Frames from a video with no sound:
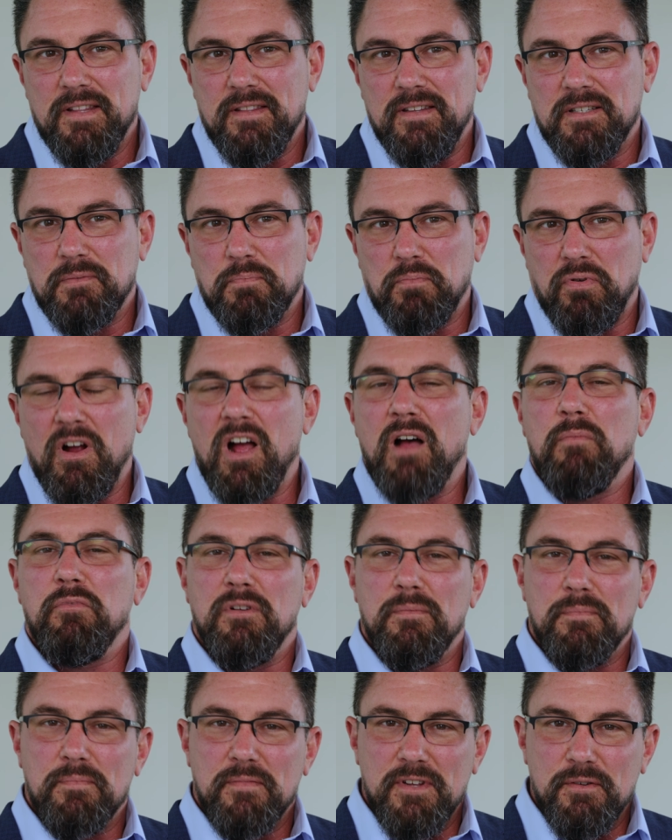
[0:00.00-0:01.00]
this
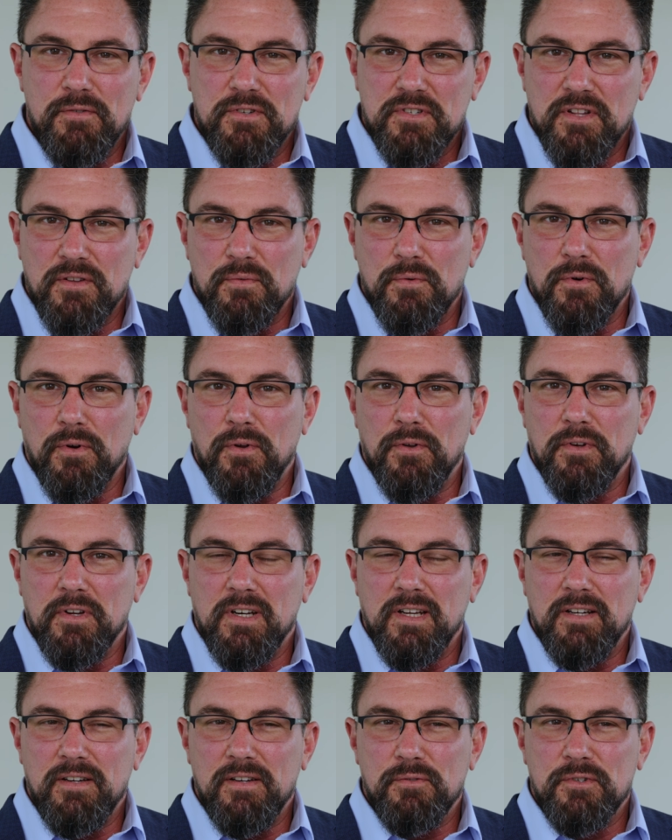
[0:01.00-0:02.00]
problem that was in the world,
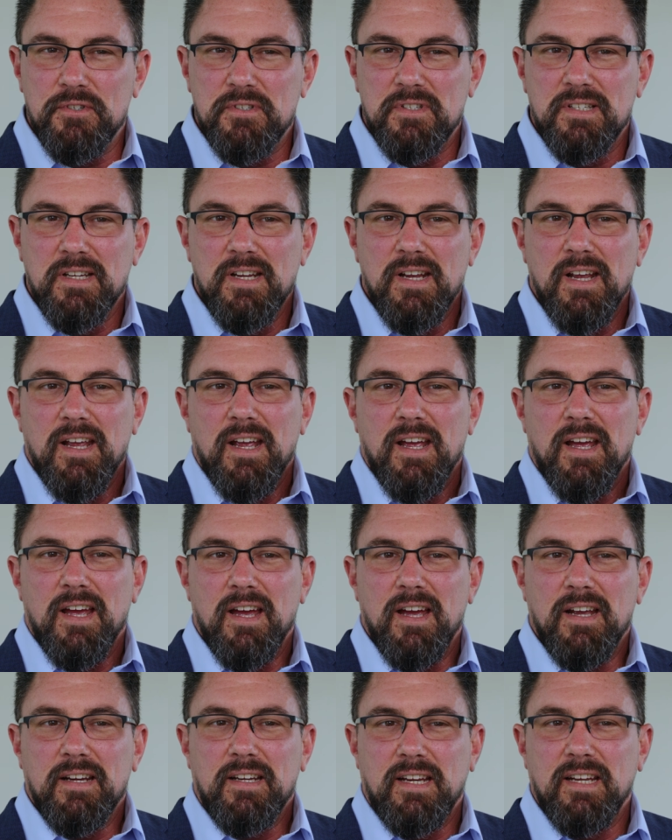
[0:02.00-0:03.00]
and it was
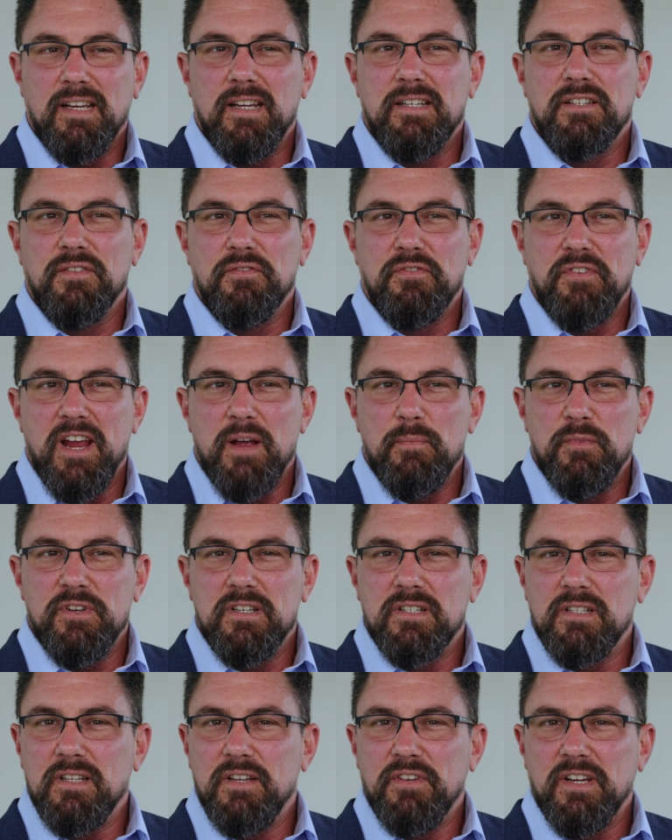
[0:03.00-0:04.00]
kids and
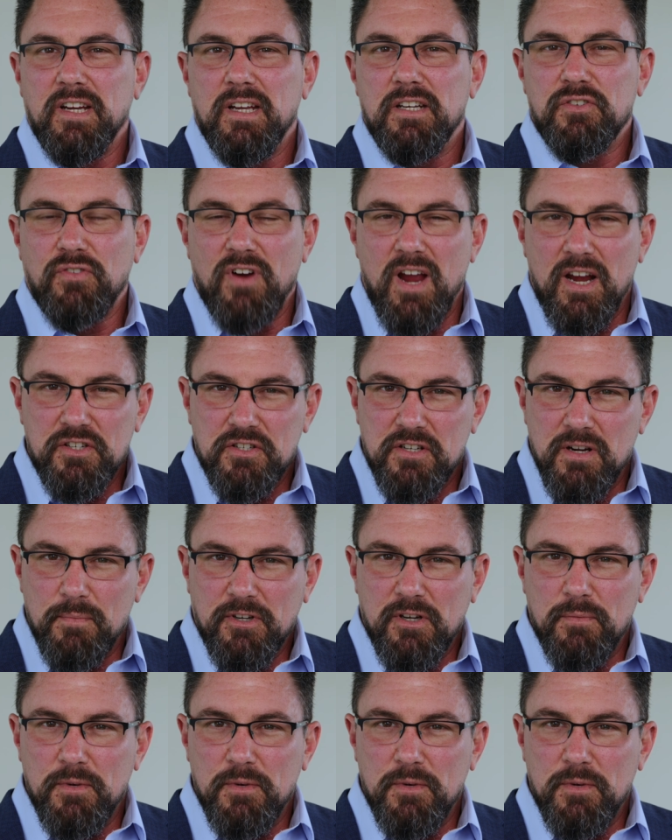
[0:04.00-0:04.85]
families living in trash dump